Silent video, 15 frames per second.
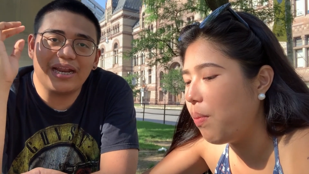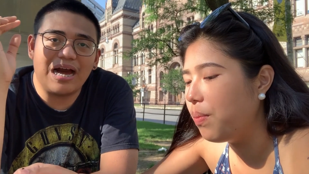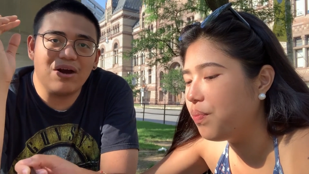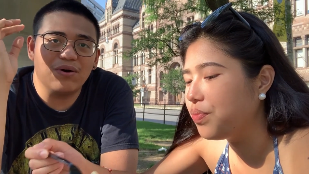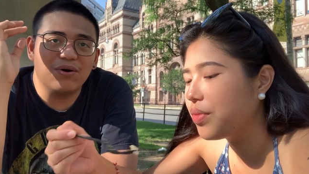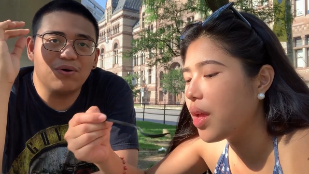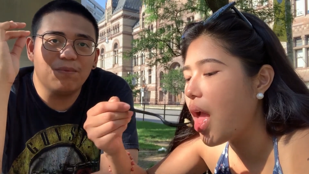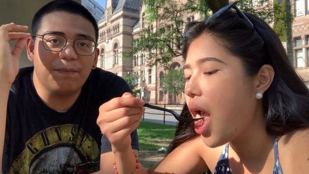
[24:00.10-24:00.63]
Speaker 1: na
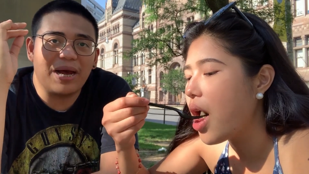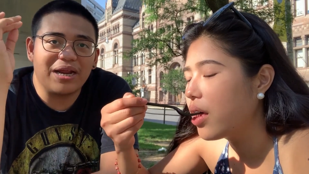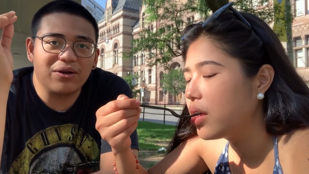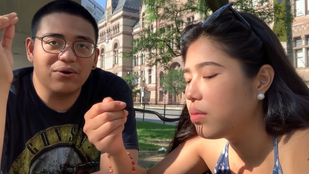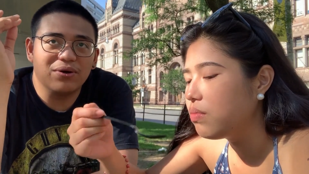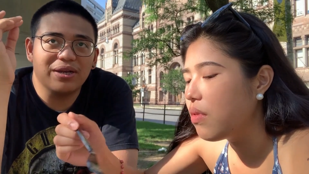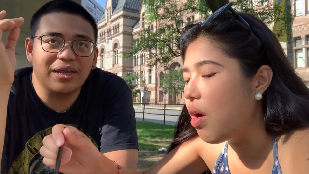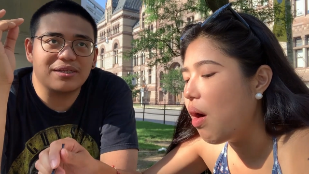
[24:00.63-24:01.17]
ako kung
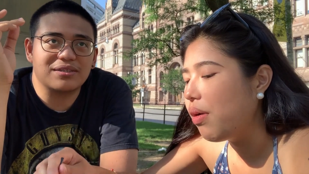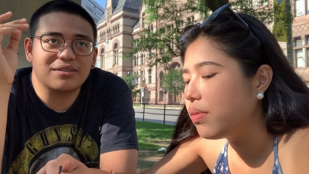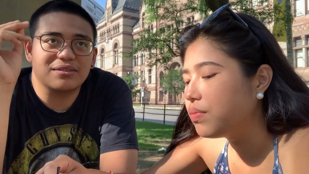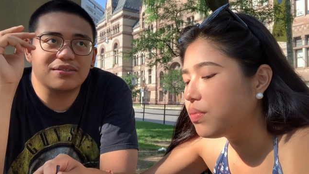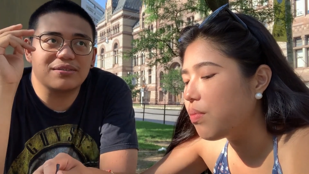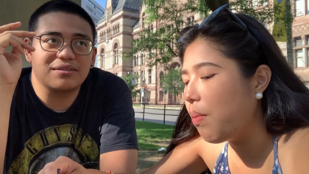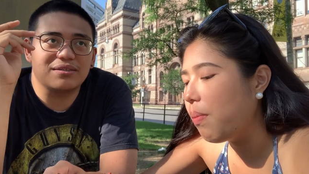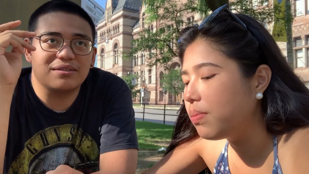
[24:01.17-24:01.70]
paano, like
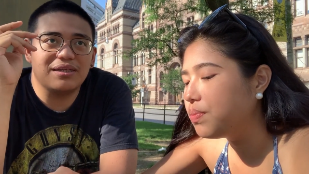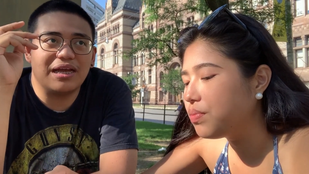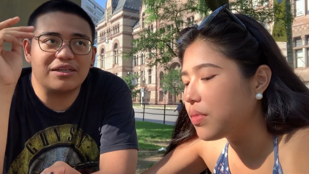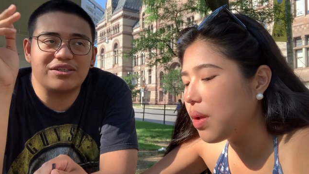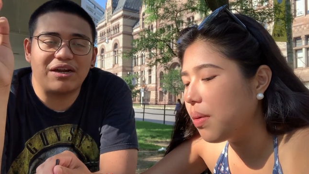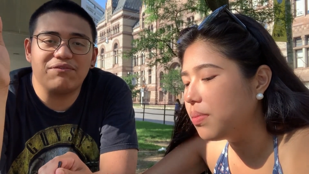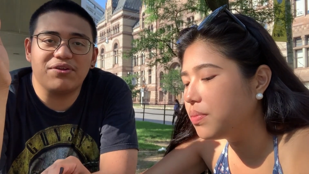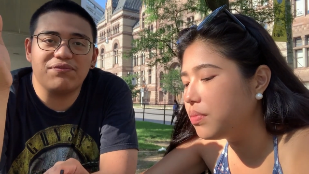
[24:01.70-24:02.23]
yeah,
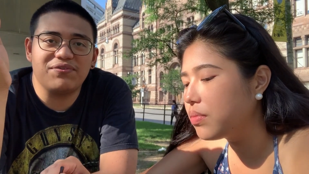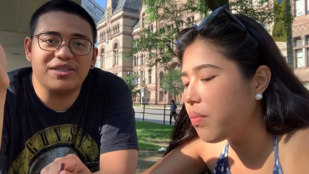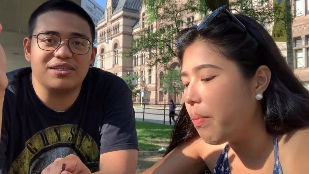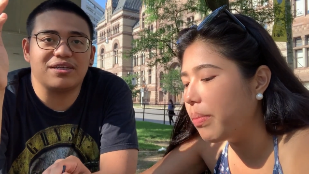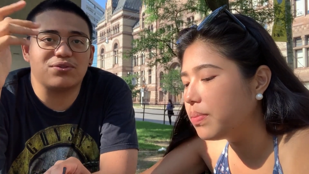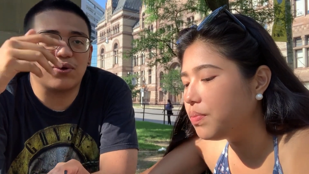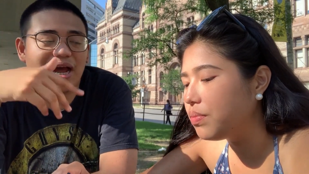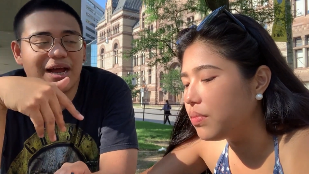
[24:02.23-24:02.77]
travel
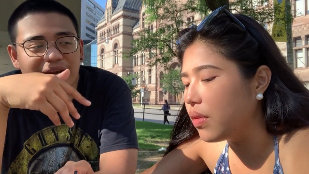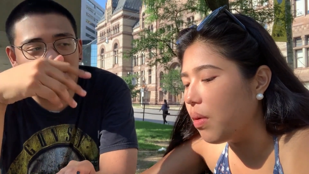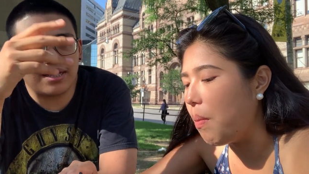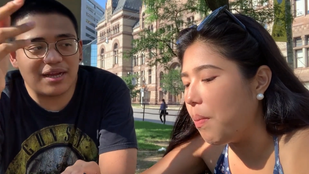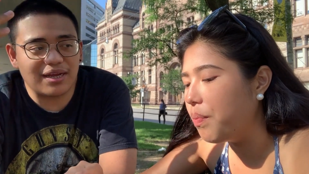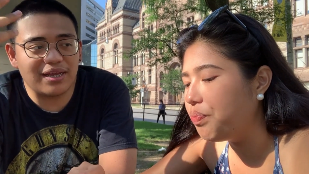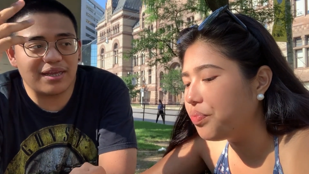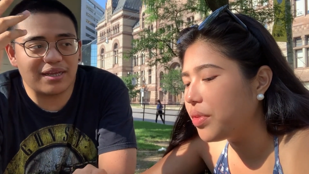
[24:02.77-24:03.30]
visa to
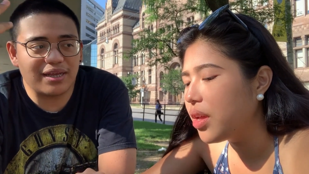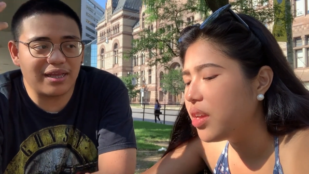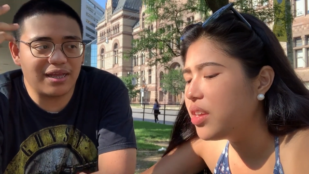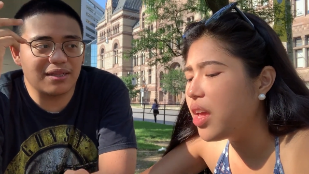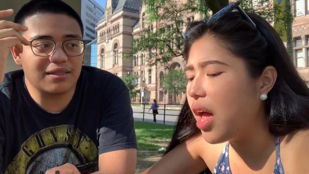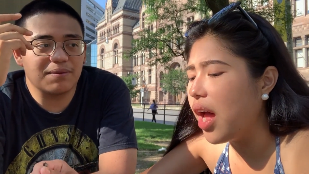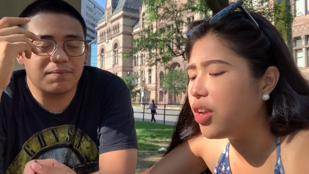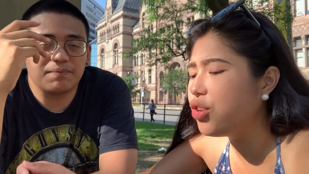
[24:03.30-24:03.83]
Canada, mm-hmm. ganyan ganyan.
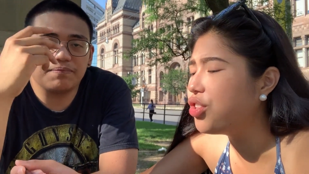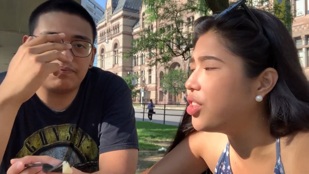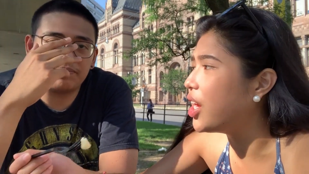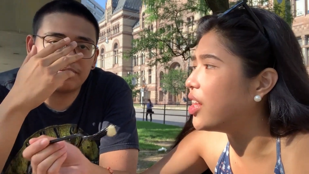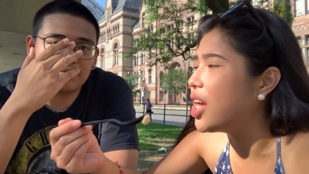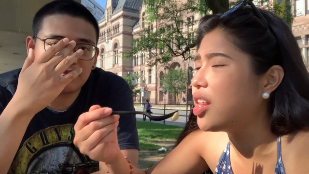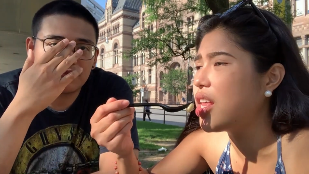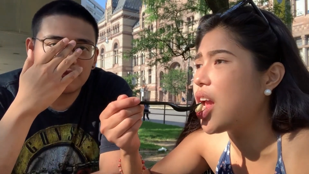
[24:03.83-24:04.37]
Speaker 2: Yeah, yun
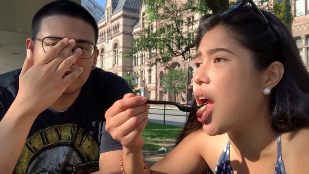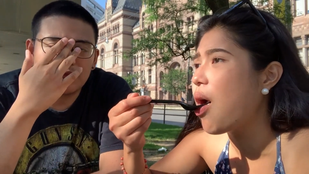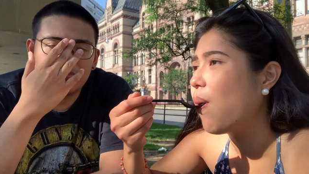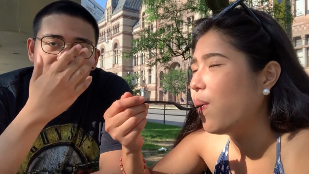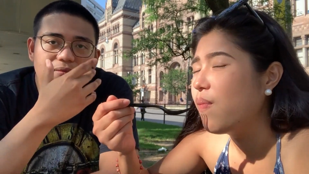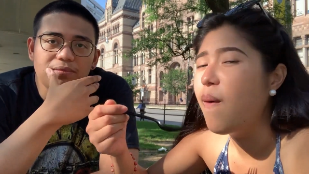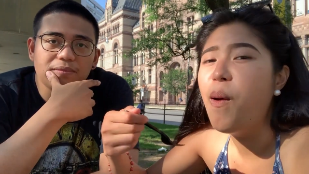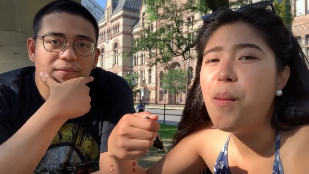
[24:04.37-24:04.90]
din. I think
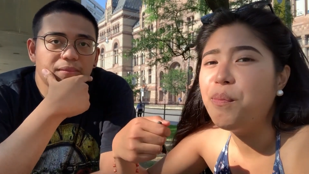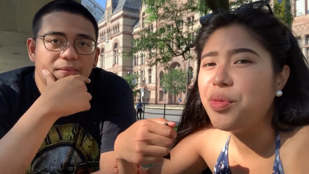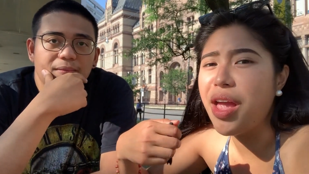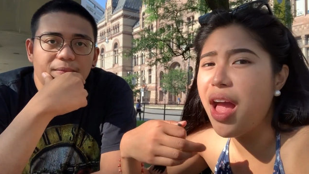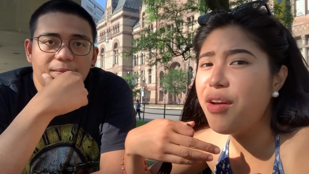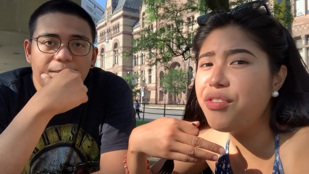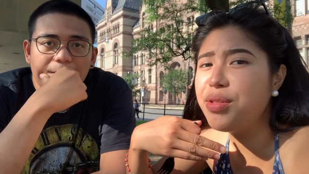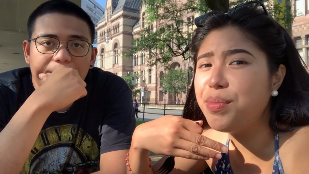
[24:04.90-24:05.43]

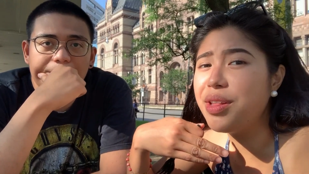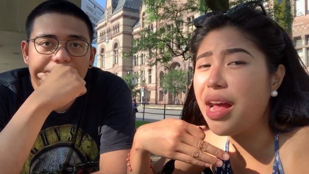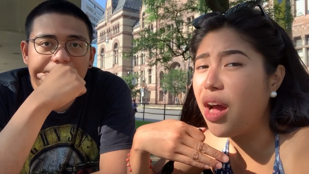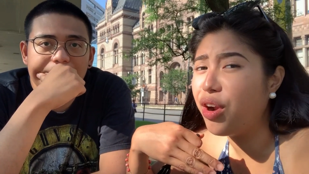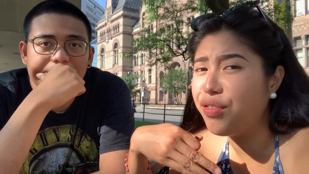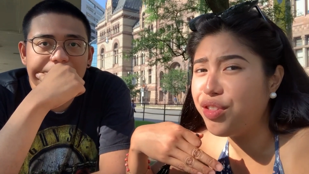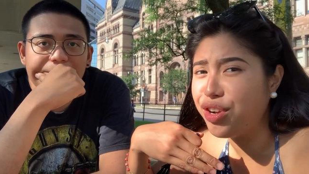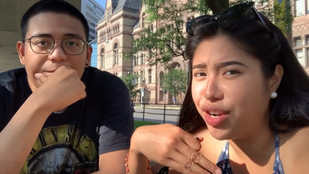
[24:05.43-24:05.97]
I haven't been
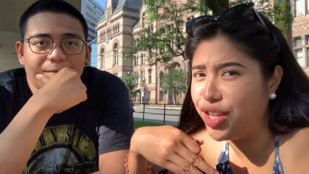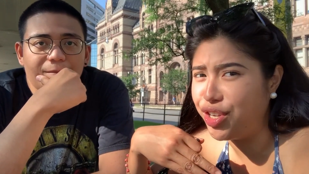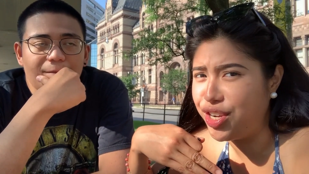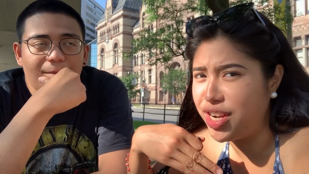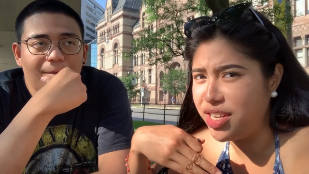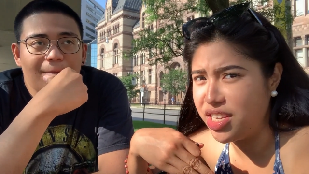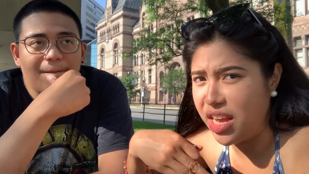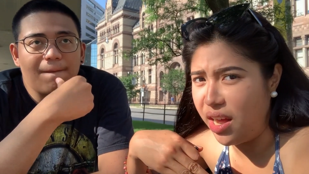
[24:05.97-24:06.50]
out of the
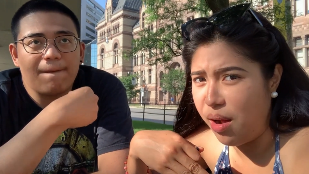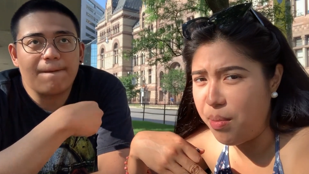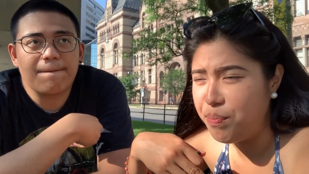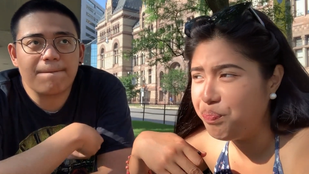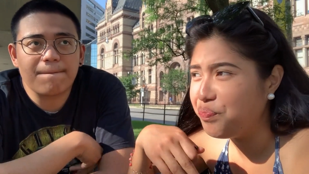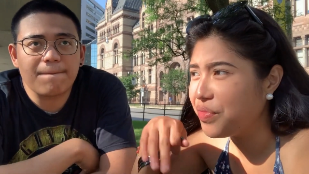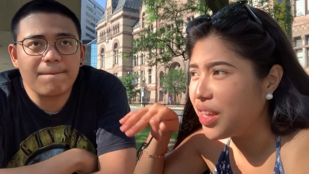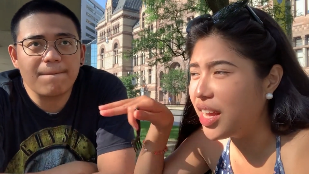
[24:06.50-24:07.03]
country kasi.
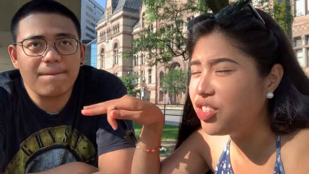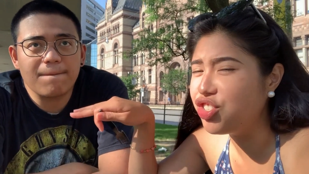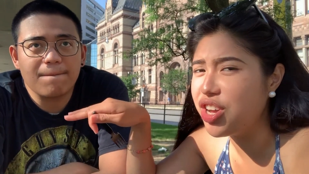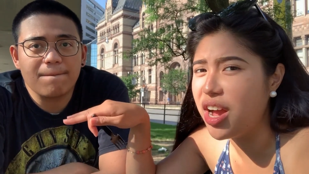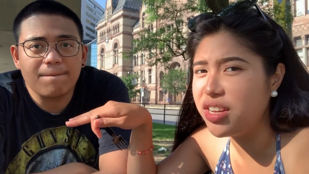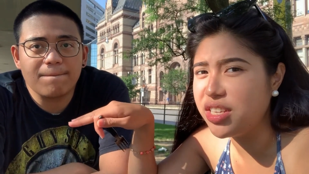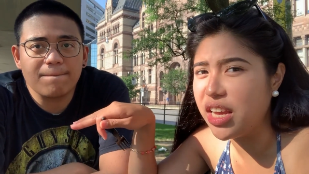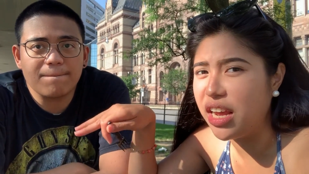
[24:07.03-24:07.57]
And
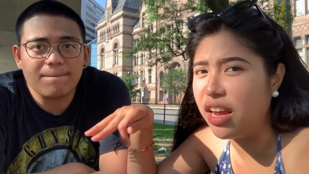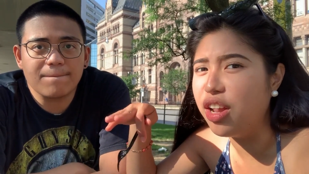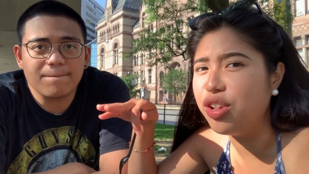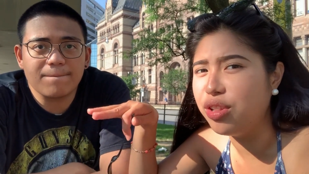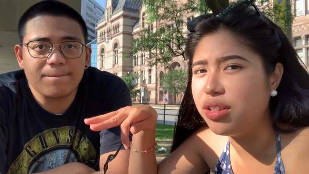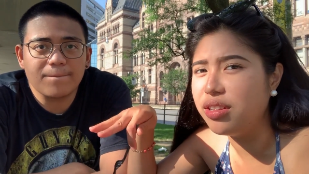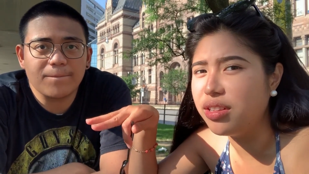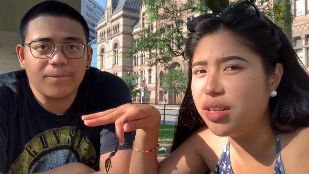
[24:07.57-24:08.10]
siya kasi
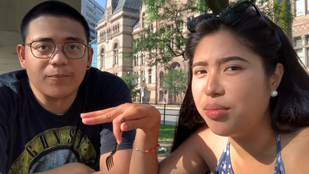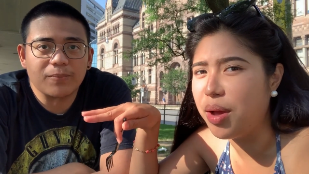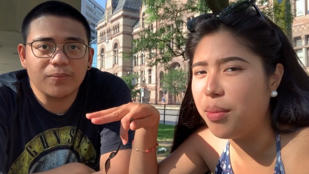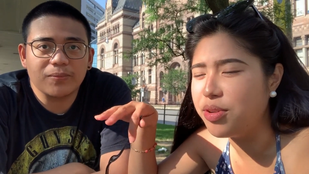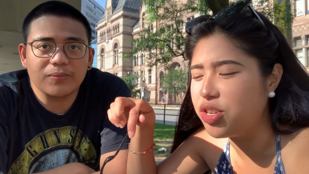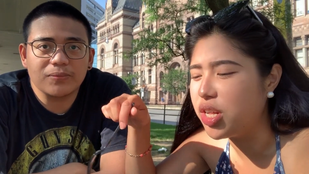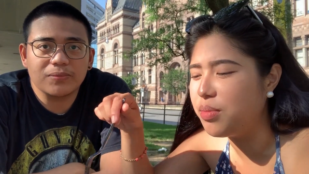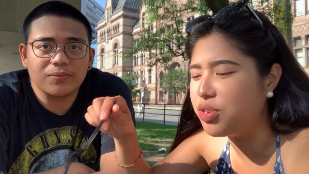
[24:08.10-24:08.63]

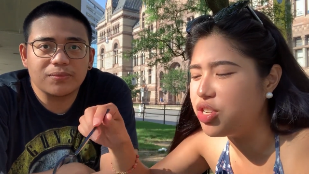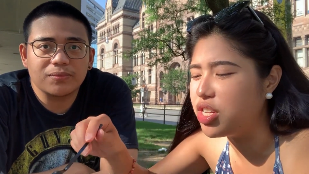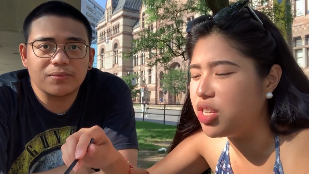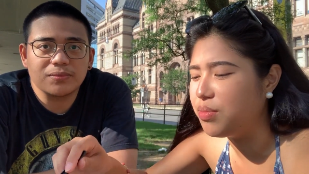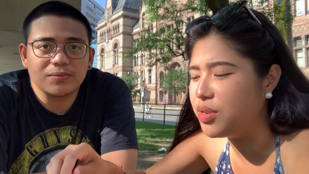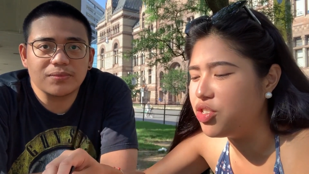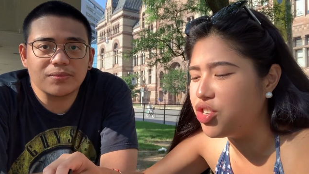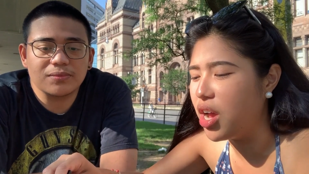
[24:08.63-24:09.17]
namamasyal-masyal
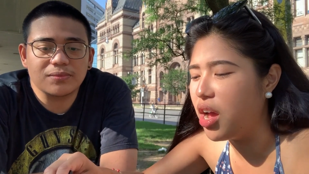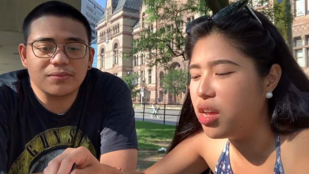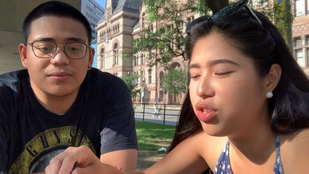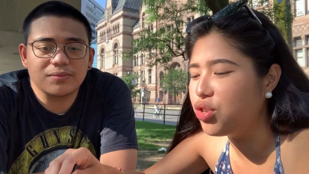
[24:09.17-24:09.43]
naman siya.